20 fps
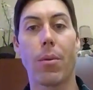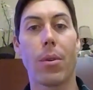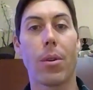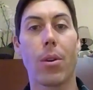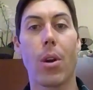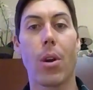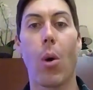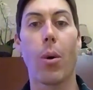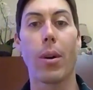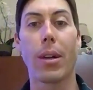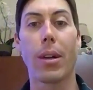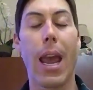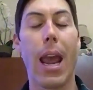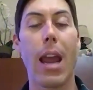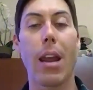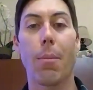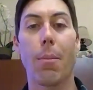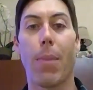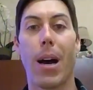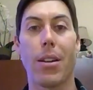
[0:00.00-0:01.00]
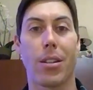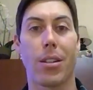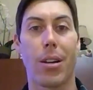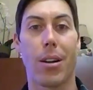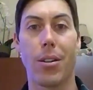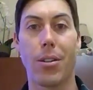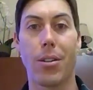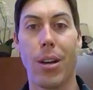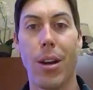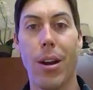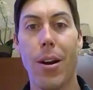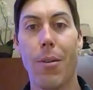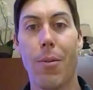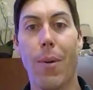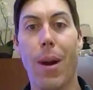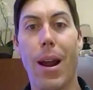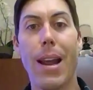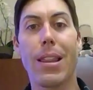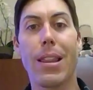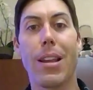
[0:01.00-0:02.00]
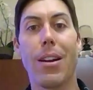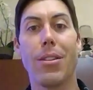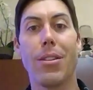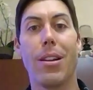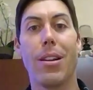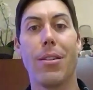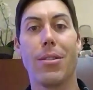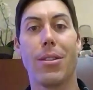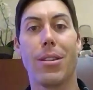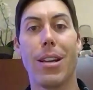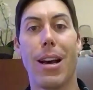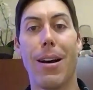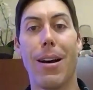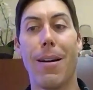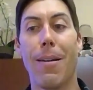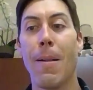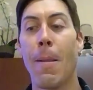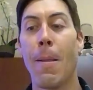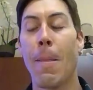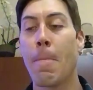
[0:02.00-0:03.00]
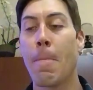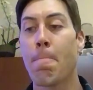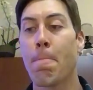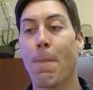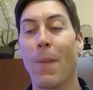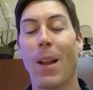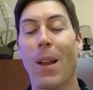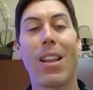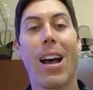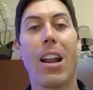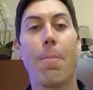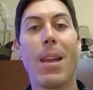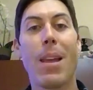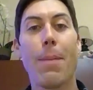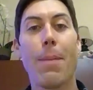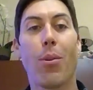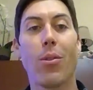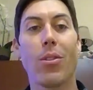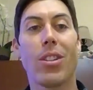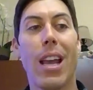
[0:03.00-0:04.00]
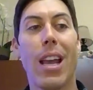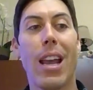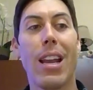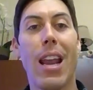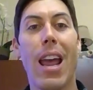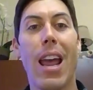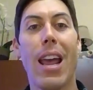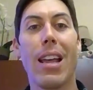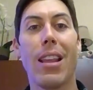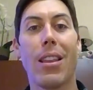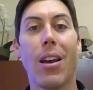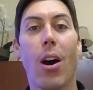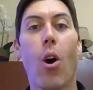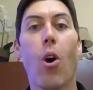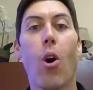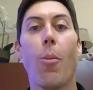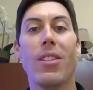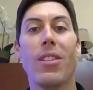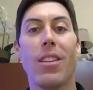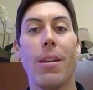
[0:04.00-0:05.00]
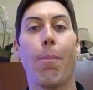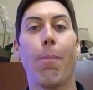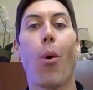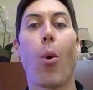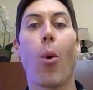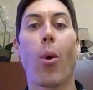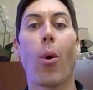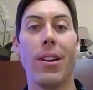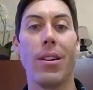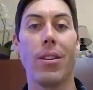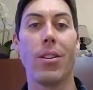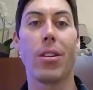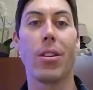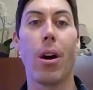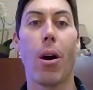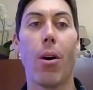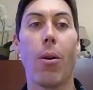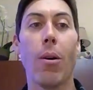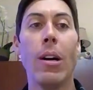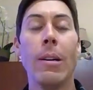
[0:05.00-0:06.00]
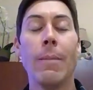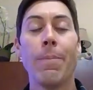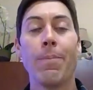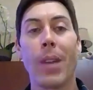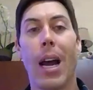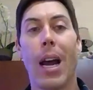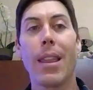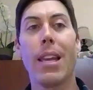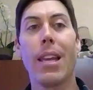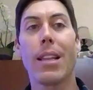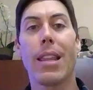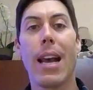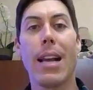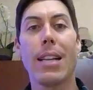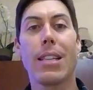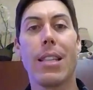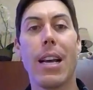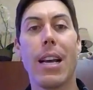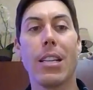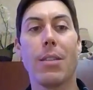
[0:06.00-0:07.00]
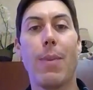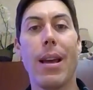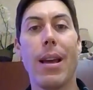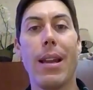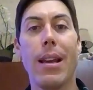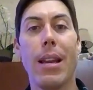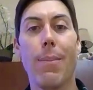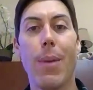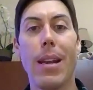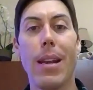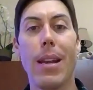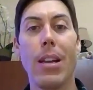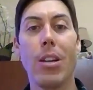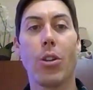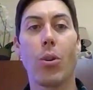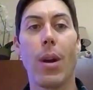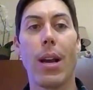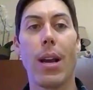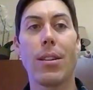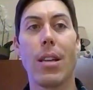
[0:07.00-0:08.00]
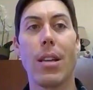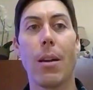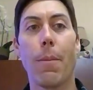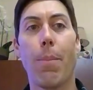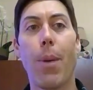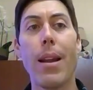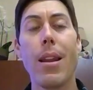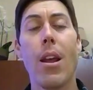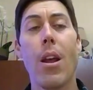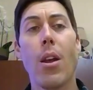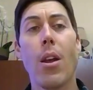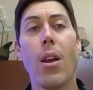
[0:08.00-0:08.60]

going gangbusters, right? Yeah. There's a lot of people saying, hey, the home is important. So I think that's been interesting. But